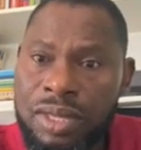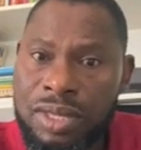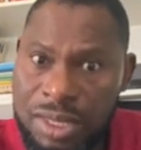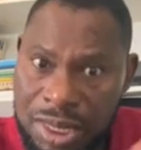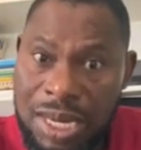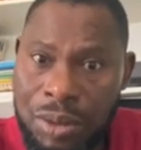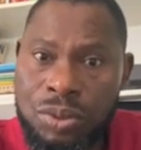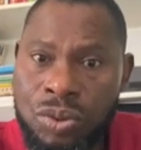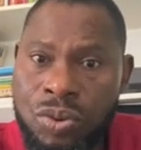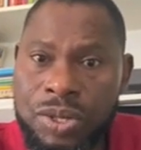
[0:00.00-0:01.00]
This is how
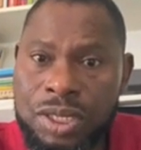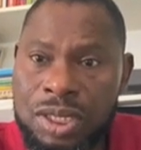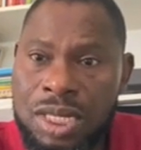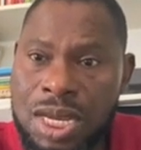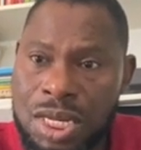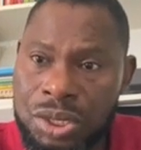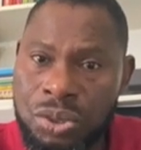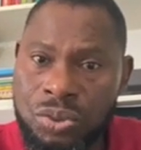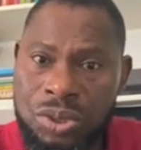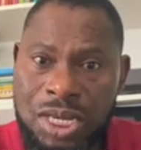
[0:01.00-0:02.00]
to know it.
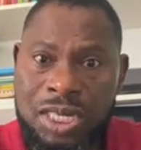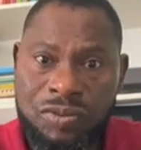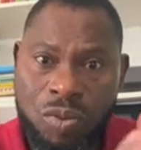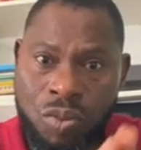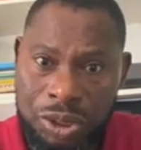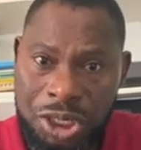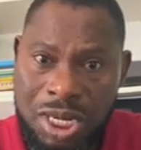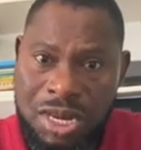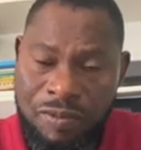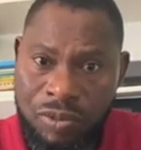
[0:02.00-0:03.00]
So thanks for
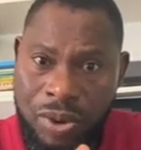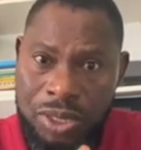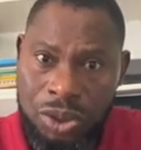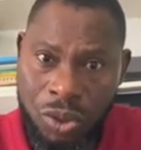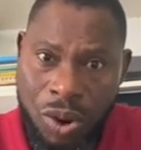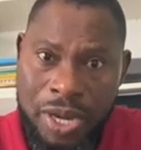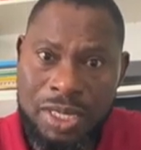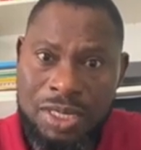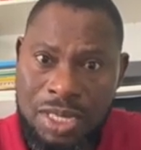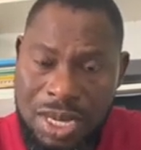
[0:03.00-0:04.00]
watching. If you
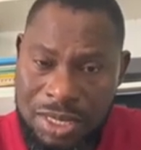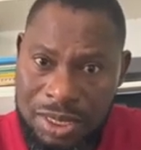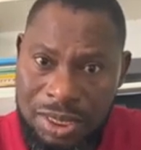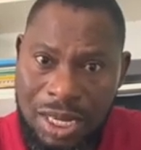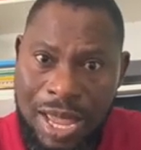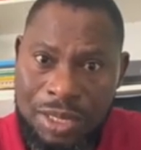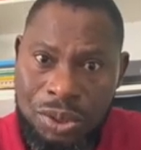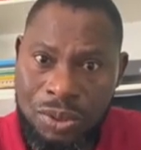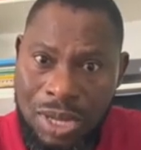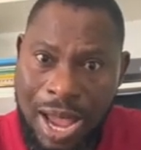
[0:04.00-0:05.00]
enjoyed this class
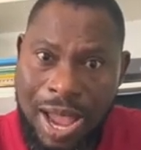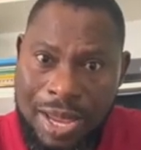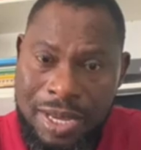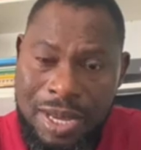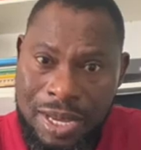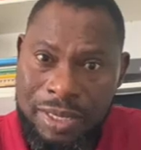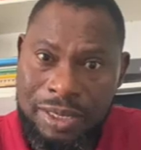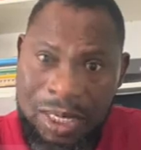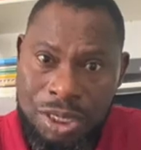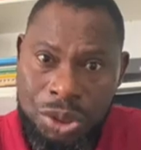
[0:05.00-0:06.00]
on IAS
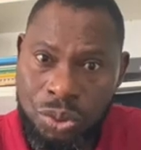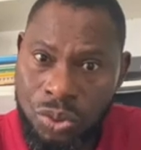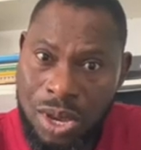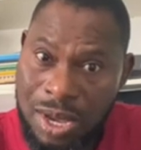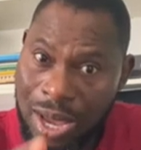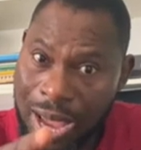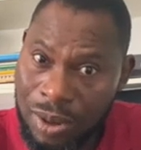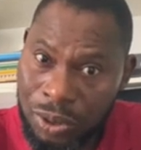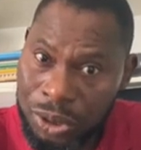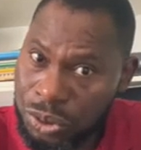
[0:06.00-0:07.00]
32, I
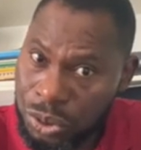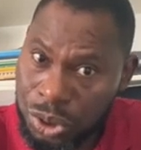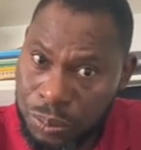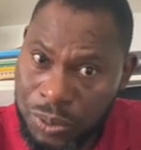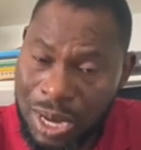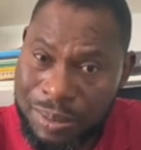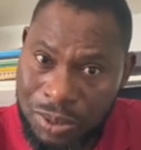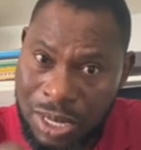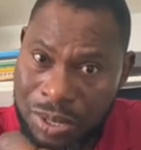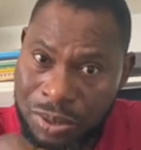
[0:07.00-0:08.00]
urge you to subscribe so
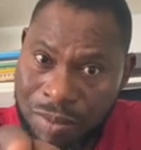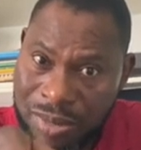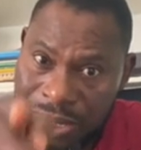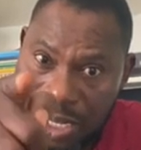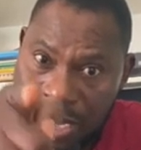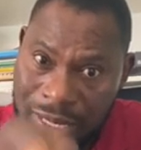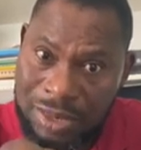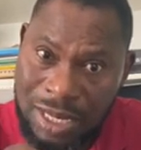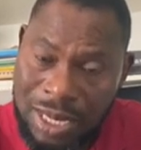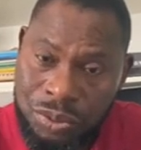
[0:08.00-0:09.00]
that you don't miss the next
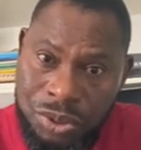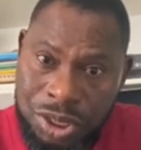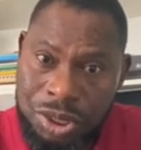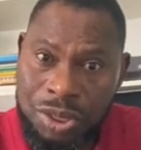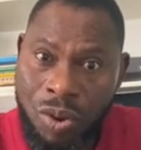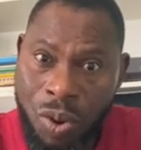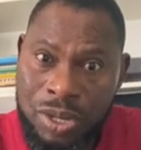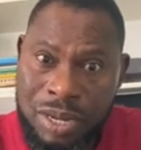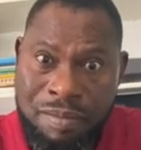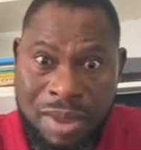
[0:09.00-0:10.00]
class, which is on
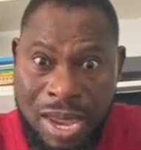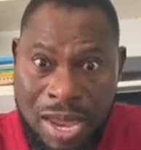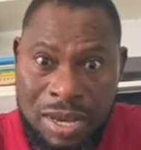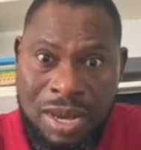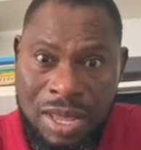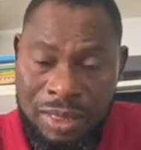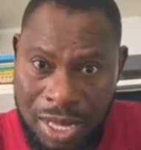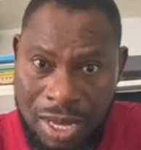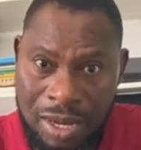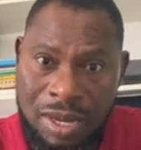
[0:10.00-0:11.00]
the main
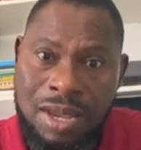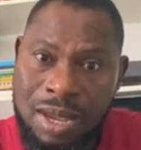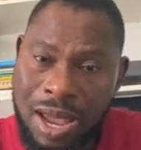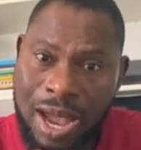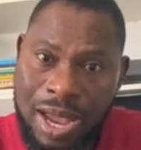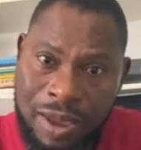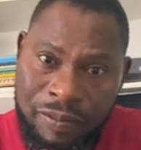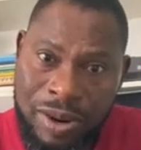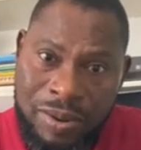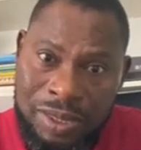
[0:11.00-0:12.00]
thing,
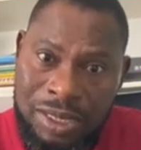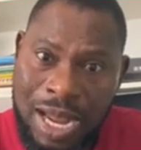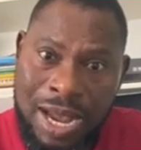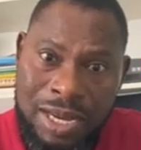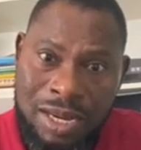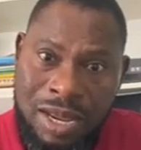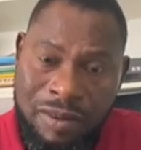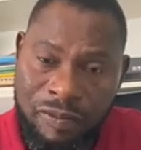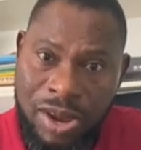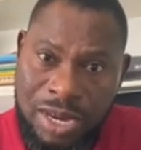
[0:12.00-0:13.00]
IFRS 9,
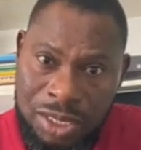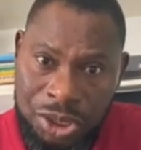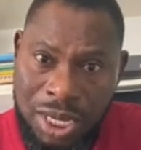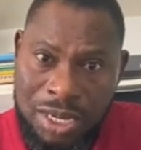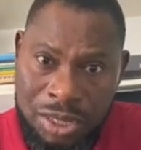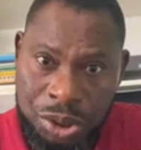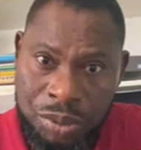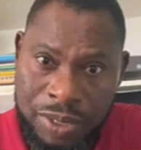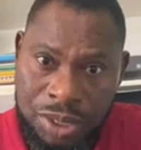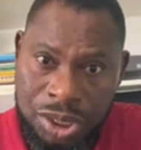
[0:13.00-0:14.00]
financial
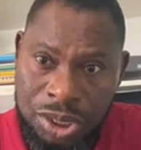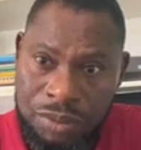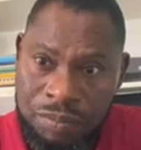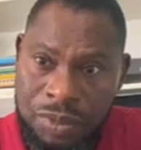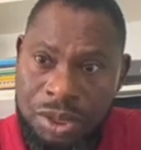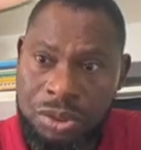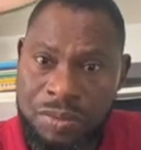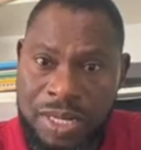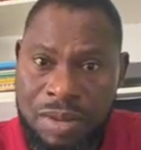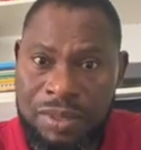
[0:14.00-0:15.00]
instruments. So
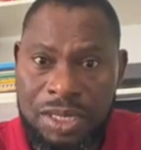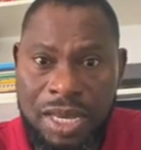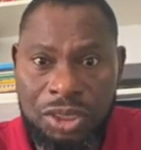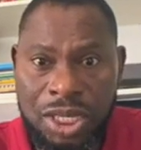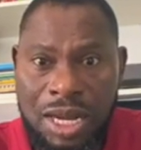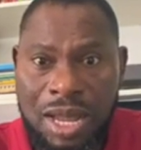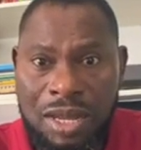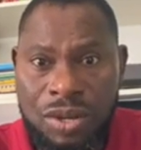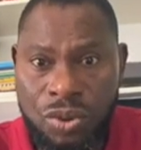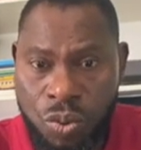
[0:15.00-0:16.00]
my name is Echela
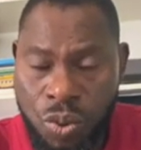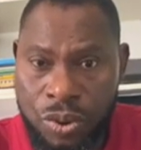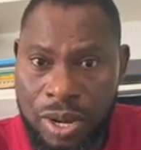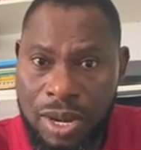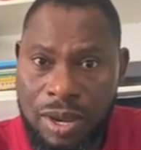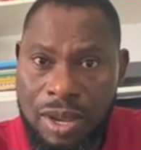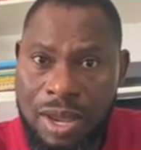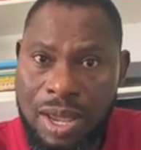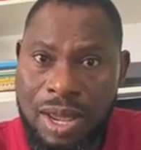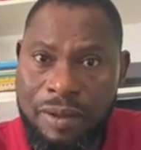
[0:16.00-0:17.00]
Okori,
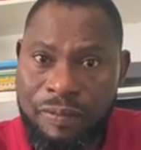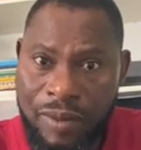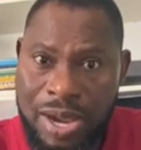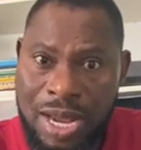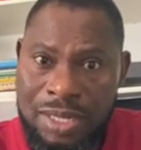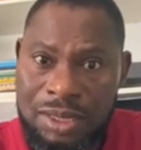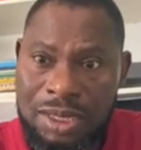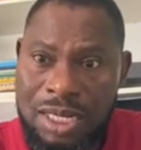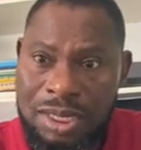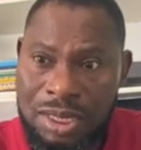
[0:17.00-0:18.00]

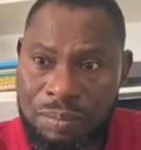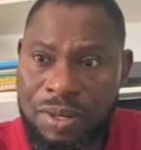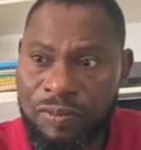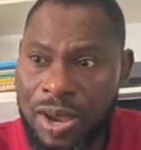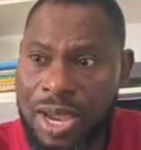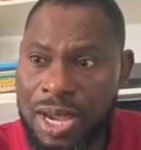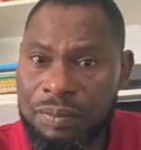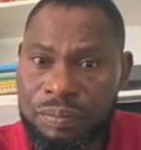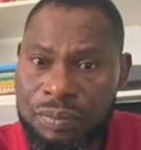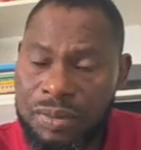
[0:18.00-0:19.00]
Finance Simplifier.
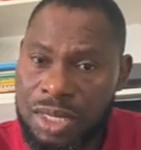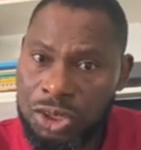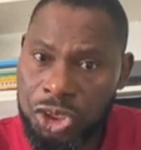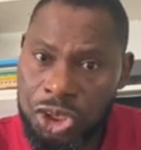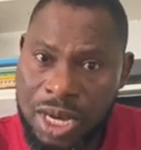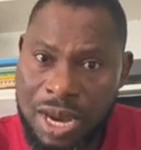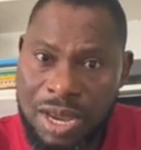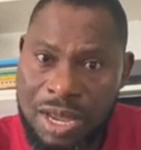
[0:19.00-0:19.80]
Share,